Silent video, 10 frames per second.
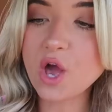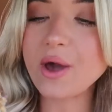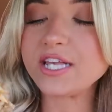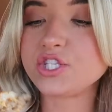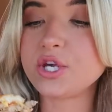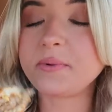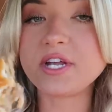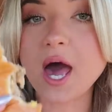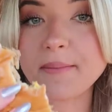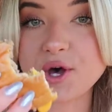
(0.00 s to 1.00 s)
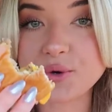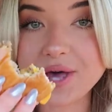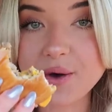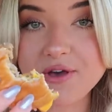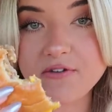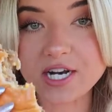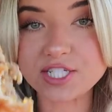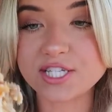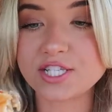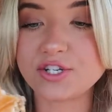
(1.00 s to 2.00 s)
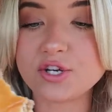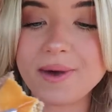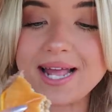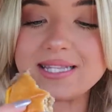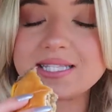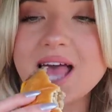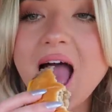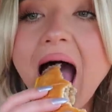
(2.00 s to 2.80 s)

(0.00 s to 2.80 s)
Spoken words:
Okay, super yummo. Can we finish this in two bites?